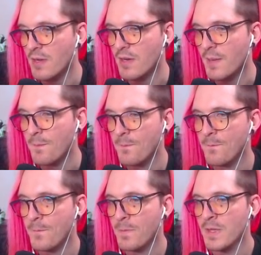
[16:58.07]
Okay.
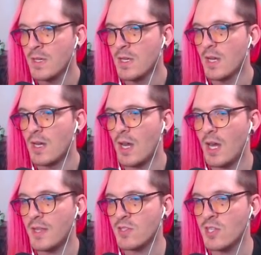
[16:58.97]

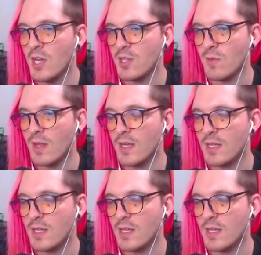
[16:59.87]
There's another relic